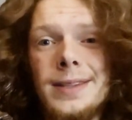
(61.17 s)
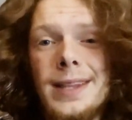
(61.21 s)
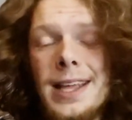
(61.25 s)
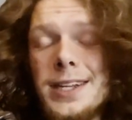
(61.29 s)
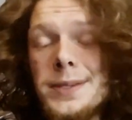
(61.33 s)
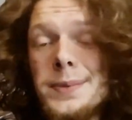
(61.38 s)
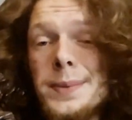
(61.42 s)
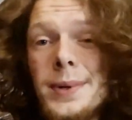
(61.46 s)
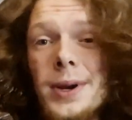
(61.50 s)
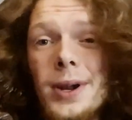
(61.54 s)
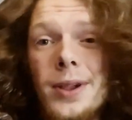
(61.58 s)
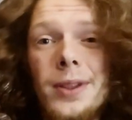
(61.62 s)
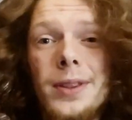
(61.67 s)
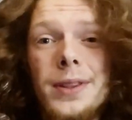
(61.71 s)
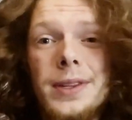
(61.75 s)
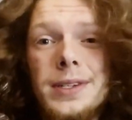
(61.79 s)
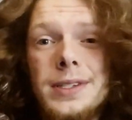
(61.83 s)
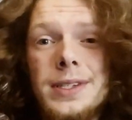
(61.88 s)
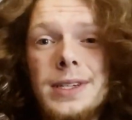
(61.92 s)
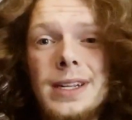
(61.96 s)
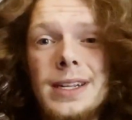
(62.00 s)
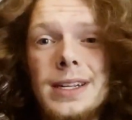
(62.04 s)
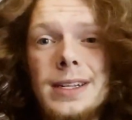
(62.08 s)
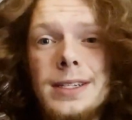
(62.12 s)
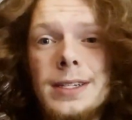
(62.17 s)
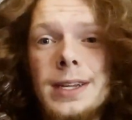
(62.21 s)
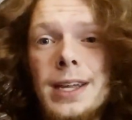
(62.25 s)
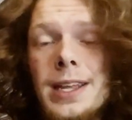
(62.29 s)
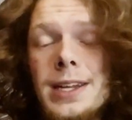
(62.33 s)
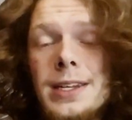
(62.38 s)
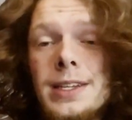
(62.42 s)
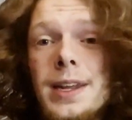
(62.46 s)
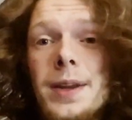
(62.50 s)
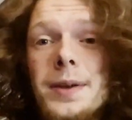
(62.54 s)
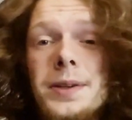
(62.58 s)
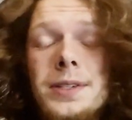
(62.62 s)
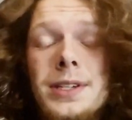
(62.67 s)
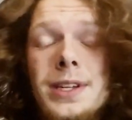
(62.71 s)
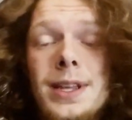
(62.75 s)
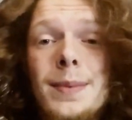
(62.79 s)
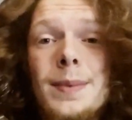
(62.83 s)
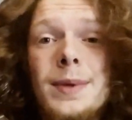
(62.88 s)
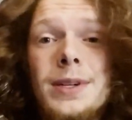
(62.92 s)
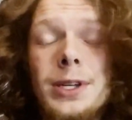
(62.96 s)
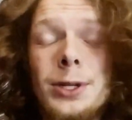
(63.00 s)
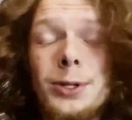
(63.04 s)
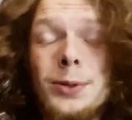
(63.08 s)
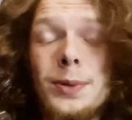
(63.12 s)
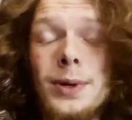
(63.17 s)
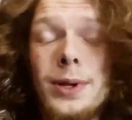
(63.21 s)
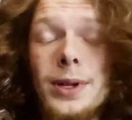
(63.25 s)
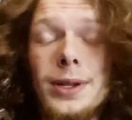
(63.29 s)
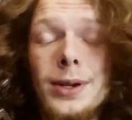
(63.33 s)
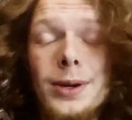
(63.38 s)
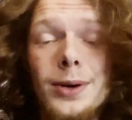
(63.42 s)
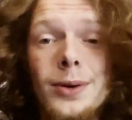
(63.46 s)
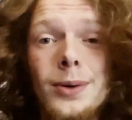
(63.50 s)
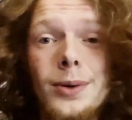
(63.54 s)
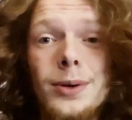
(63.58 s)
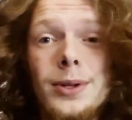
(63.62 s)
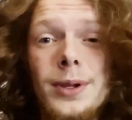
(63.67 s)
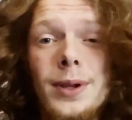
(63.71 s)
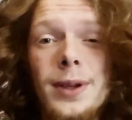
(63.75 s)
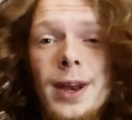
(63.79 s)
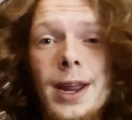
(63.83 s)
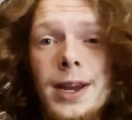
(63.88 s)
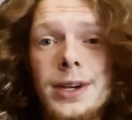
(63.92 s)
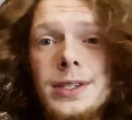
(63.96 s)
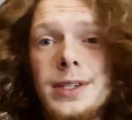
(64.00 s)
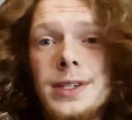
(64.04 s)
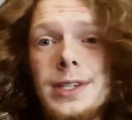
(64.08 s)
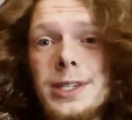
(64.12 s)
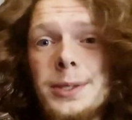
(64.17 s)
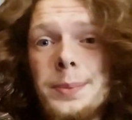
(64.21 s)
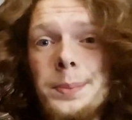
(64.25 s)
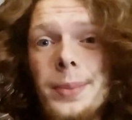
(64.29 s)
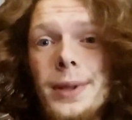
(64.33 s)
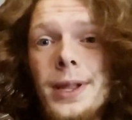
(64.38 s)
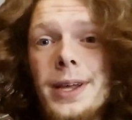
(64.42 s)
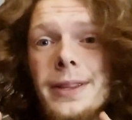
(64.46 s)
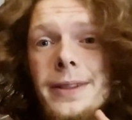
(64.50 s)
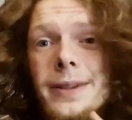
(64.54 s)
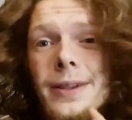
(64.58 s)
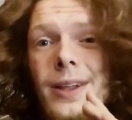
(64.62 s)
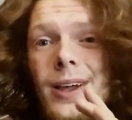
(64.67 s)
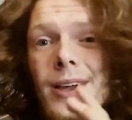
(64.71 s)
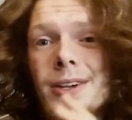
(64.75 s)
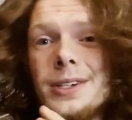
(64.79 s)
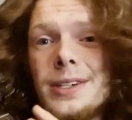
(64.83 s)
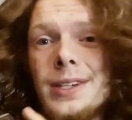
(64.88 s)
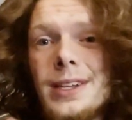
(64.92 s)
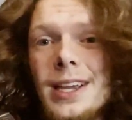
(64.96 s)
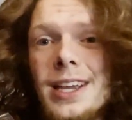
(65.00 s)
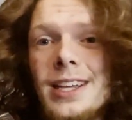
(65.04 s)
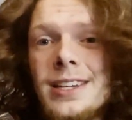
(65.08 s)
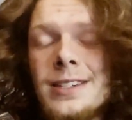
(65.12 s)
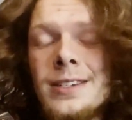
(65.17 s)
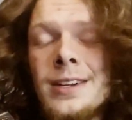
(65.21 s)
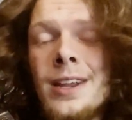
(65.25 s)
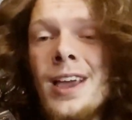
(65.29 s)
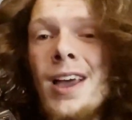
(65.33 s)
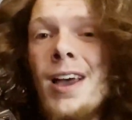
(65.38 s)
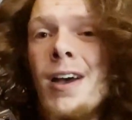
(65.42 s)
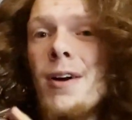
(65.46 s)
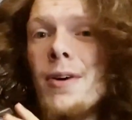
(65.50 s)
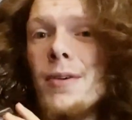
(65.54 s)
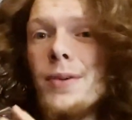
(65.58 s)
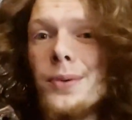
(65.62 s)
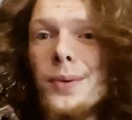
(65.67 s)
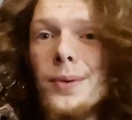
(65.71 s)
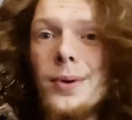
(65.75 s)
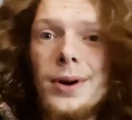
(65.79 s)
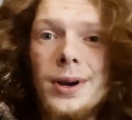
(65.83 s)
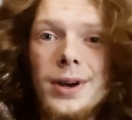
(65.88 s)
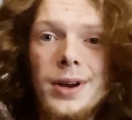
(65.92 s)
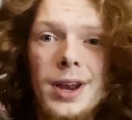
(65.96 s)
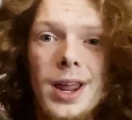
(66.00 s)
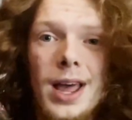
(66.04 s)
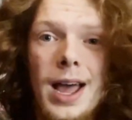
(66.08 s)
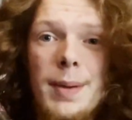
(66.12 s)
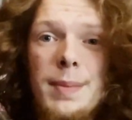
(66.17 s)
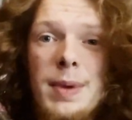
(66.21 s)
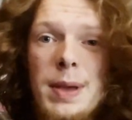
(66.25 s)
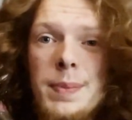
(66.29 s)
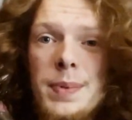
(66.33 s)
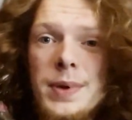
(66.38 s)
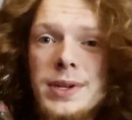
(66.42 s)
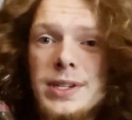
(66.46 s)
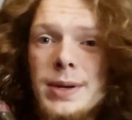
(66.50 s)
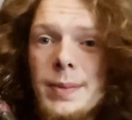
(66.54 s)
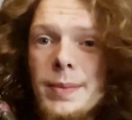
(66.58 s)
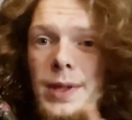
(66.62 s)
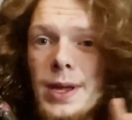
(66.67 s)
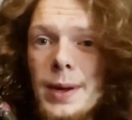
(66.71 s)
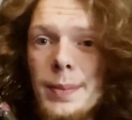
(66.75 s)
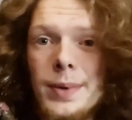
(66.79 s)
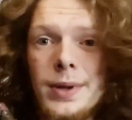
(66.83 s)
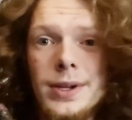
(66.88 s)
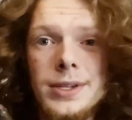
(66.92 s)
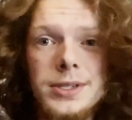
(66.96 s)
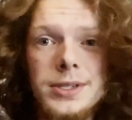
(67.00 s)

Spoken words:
That's what all of this is. And inside of Siemens is really cool. You can actually display the logic gates for it. I may put something up on